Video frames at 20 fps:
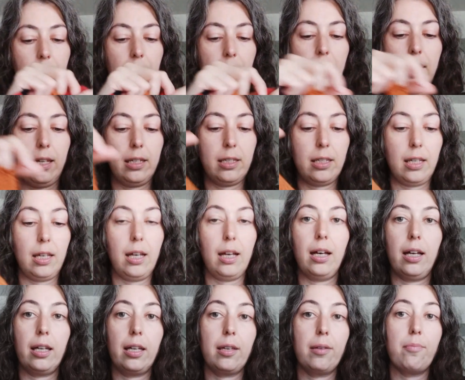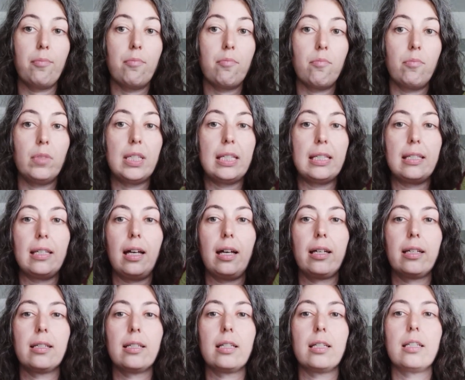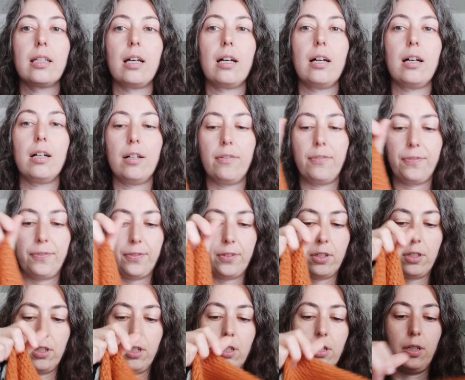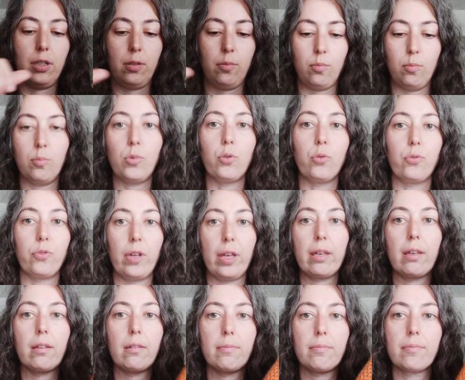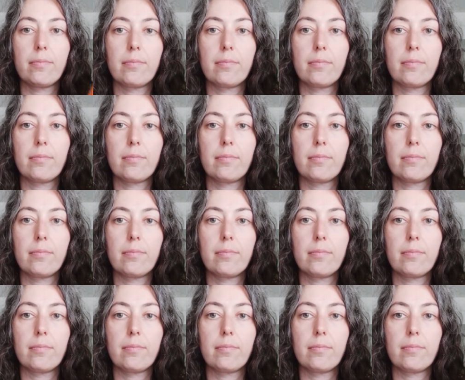And I designed it after moving.